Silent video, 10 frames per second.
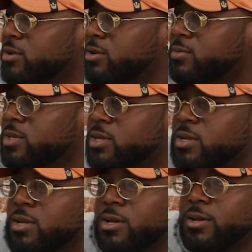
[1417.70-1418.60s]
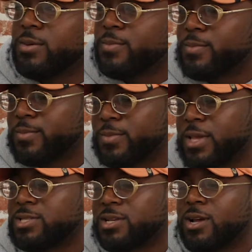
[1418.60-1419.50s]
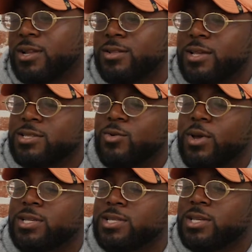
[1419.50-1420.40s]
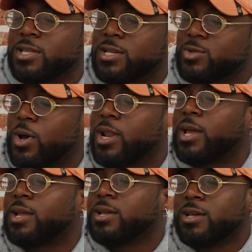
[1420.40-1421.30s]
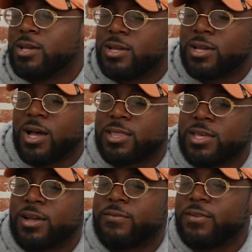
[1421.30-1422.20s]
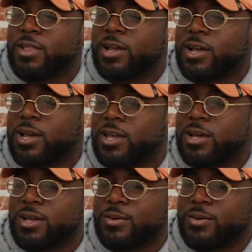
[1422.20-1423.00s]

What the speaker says: You know what I'm saying? That's the way I see it. That's why I feel like I